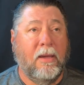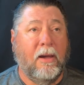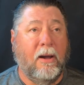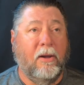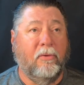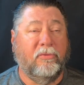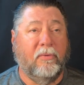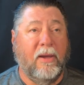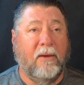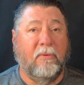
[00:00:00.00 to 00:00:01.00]
I
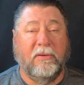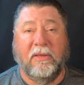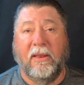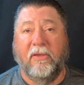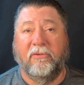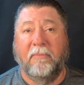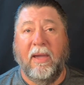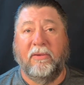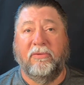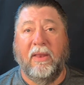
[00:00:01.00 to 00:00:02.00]
also have a ten S
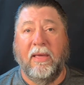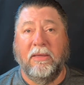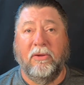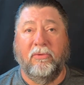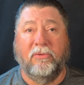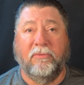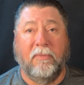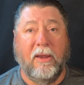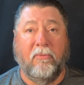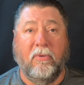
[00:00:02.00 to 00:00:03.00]
Max that I use
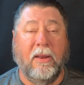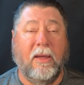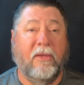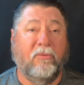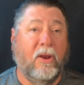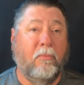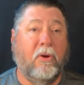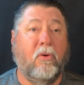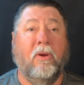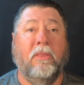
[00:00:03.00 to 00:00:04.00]
every day. That's what I'm
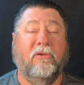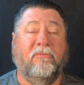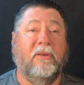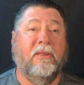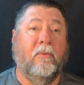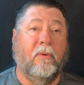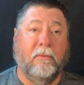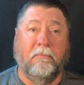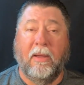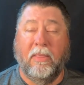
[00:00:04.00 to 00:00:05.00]
recording this video
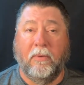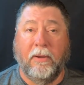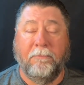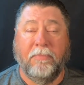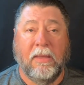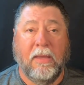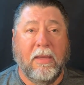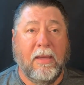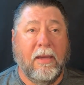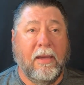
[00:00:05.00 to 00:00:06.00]
on, by the way.
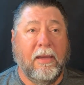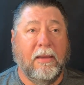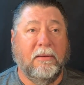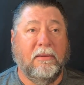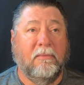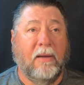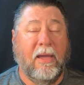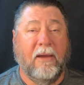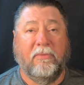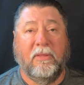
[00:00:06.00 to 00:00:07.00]
And I
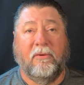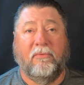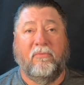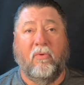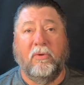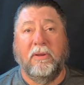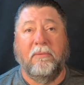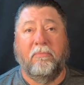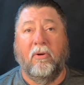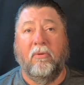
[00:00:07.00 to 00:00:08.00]
have the
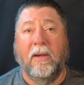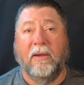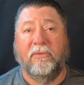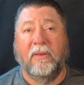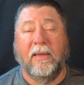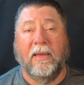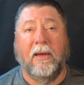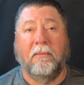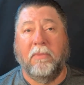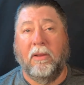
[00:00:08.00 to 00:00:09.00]
fourteen Pro Max that I
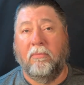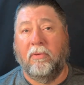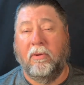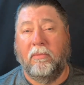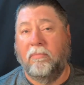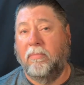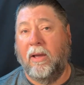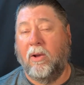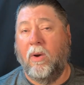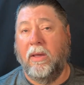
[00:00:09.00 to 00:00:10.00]
got, you know,
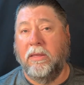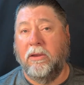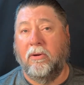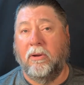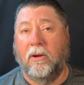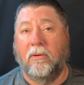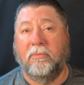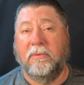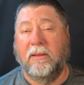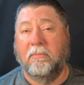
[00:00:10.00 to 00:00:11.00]
not quite a year
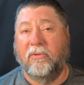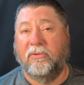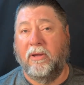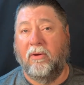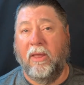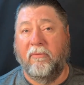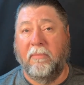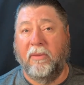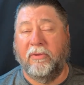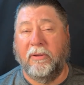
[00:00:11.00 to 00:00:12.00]
ago, ten months ago, eleven
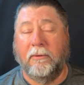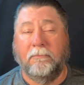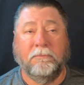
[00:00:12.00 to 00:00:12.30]
months ago,